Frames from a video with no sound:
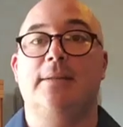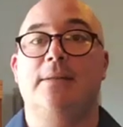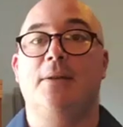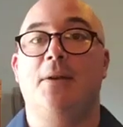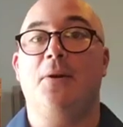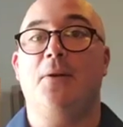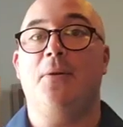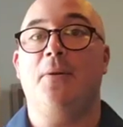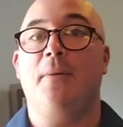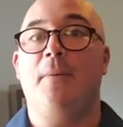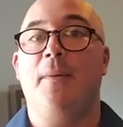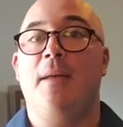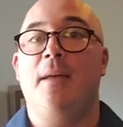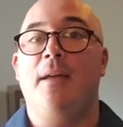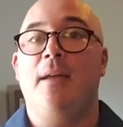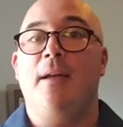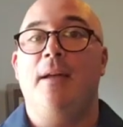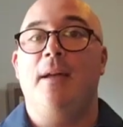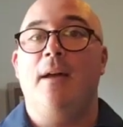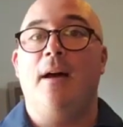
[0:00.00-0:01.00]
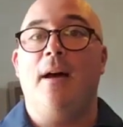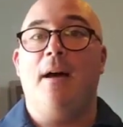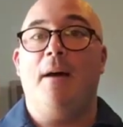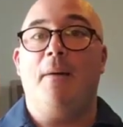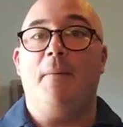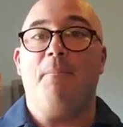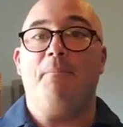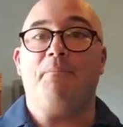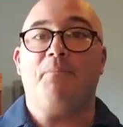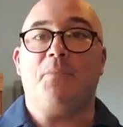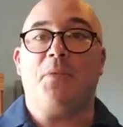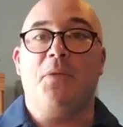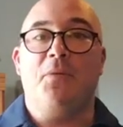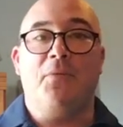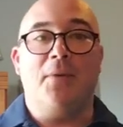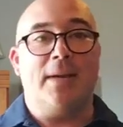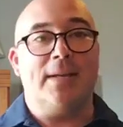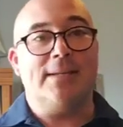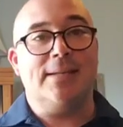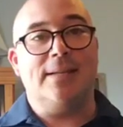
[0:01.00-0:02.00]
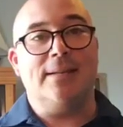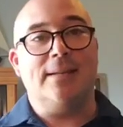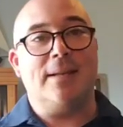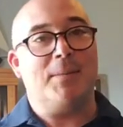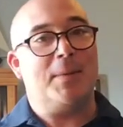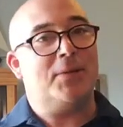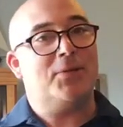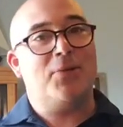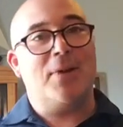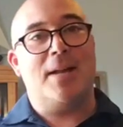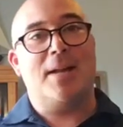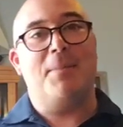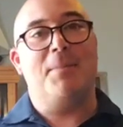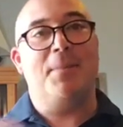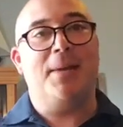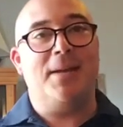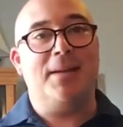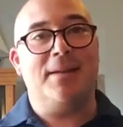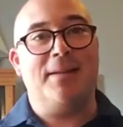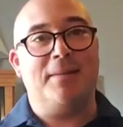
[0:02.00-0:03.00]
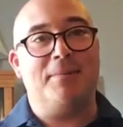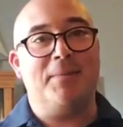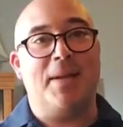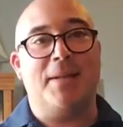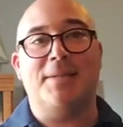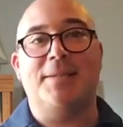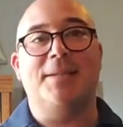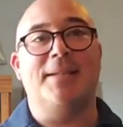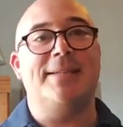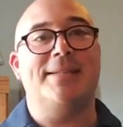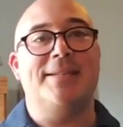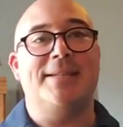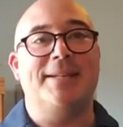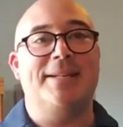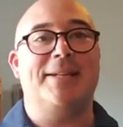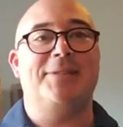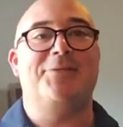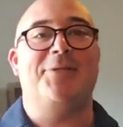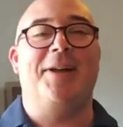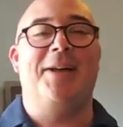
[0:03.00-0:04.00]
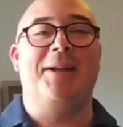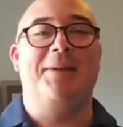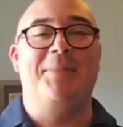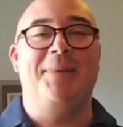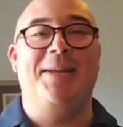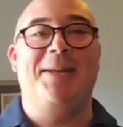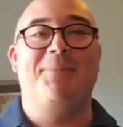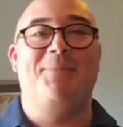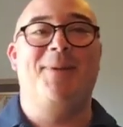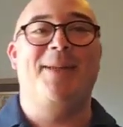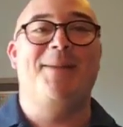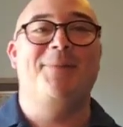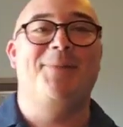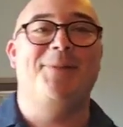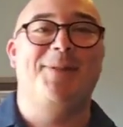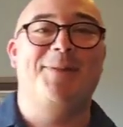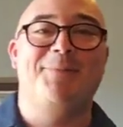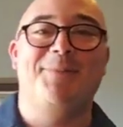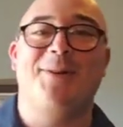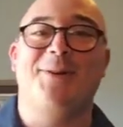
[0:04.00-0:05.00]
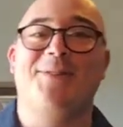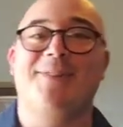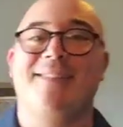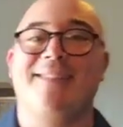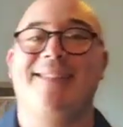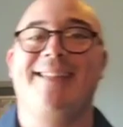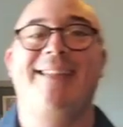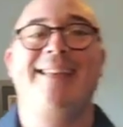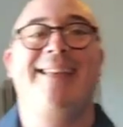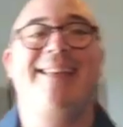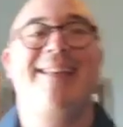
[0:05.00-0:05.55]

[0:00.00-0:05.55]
So the reason I'm not trying to meet, not soliciting, not trying to meet people in person.